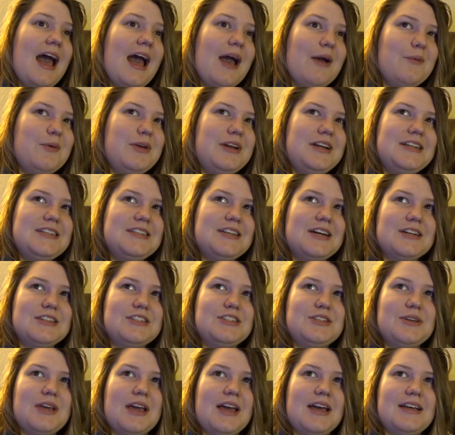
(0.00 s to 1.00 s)
I wanted to talk
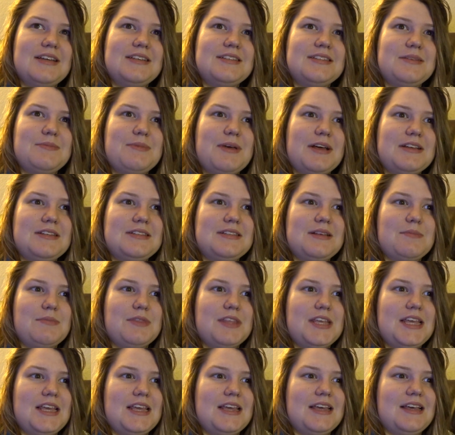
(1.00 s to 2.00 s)
to you guys about
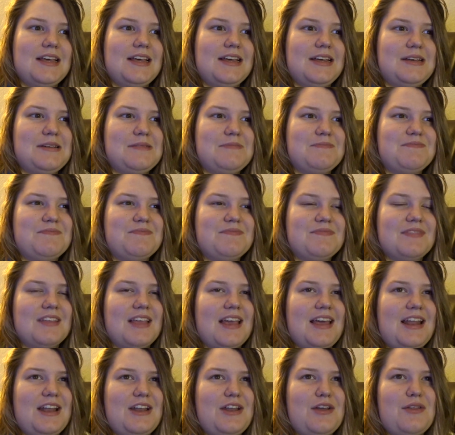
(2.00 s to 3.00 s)
something,
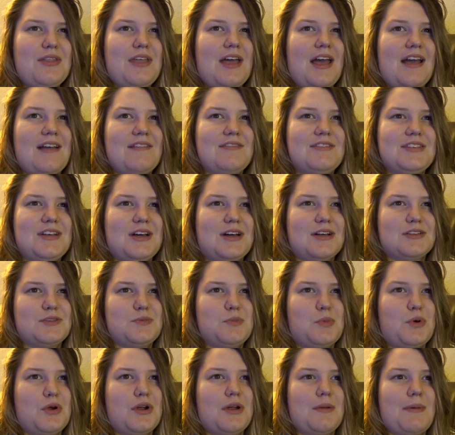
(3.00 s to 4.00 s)
and I know that I've talked
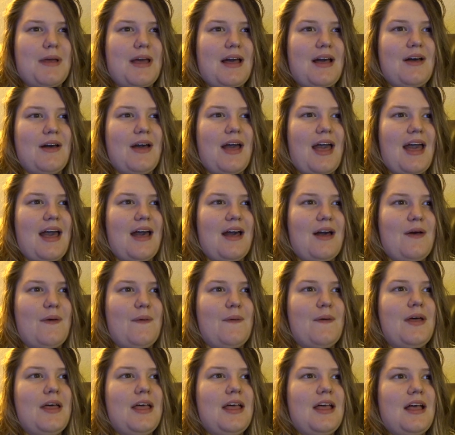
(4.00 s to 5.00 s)
more about
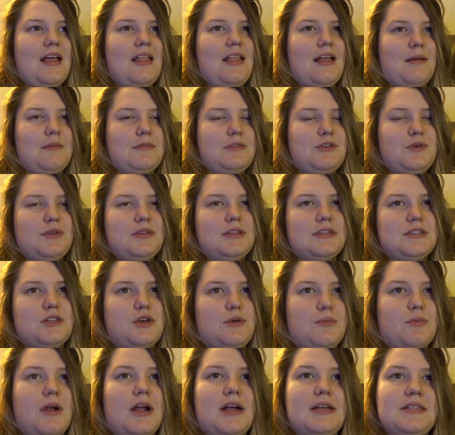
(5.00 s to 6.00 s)
how I'm doing this
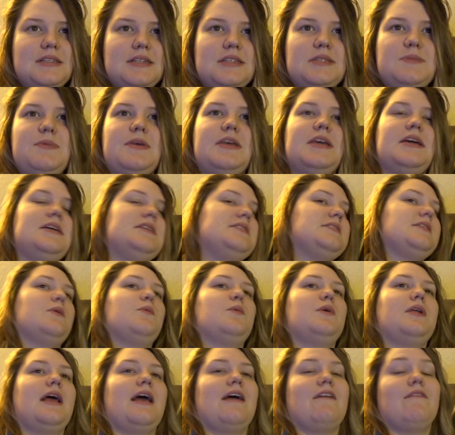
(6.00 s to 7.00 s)
whole process because I
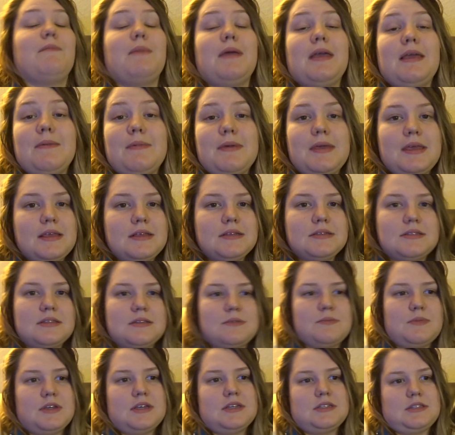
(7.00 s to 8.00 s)
want to have babies
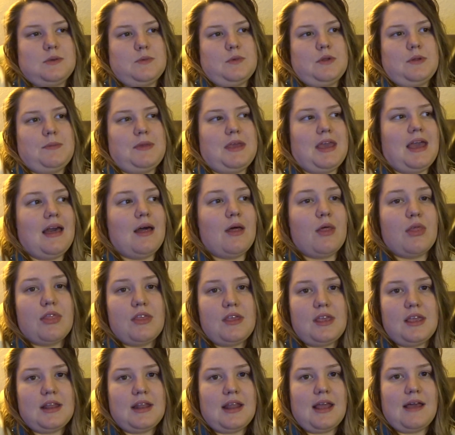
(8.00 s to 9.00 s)
and because I want to be
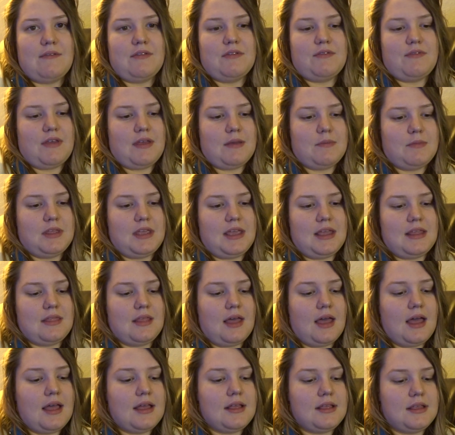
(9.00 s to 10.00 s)
healthy and have a family, and
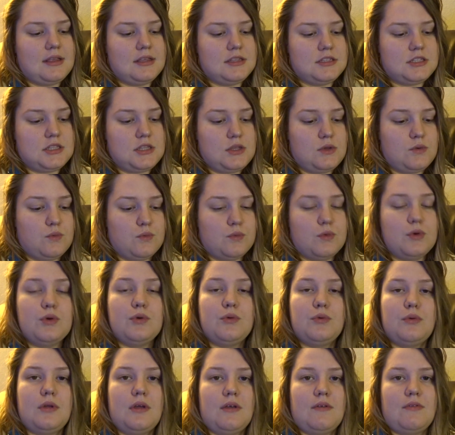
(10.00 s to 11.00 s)
that is the
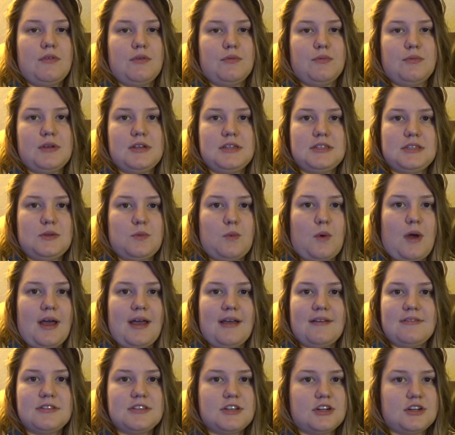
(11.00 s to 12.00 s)
root of the reason why
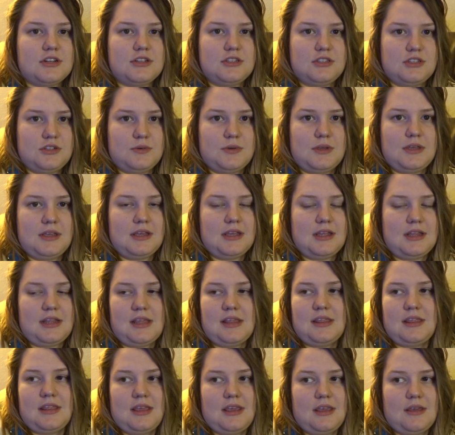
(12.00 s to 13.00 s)
I've started doing
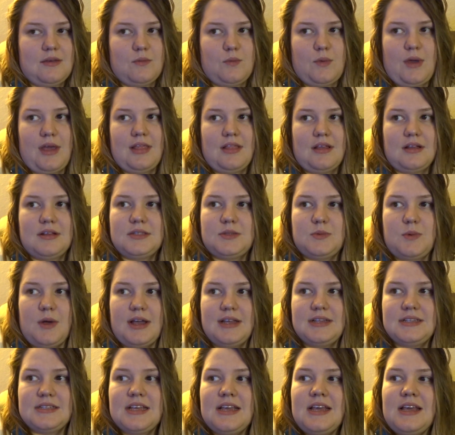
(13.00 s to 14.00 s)
anything weight loss
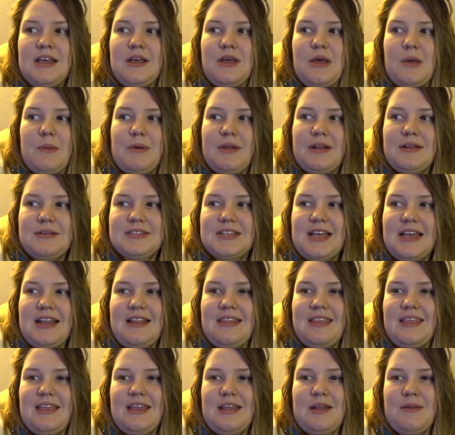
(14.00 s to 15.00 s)
wise. But I was kind
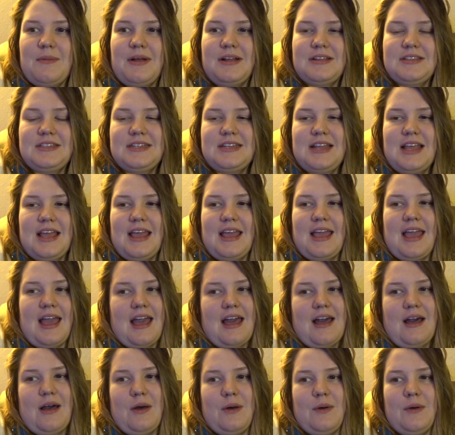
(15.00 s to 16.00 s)
of thinking about today
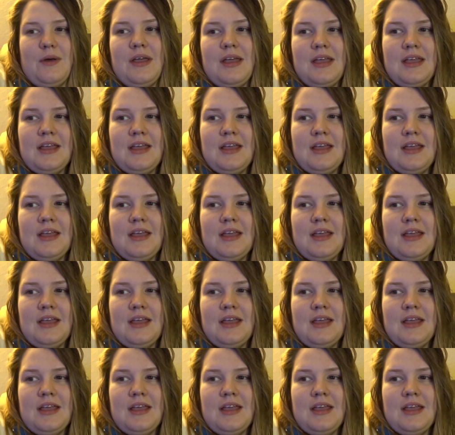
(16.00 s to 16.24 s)
how,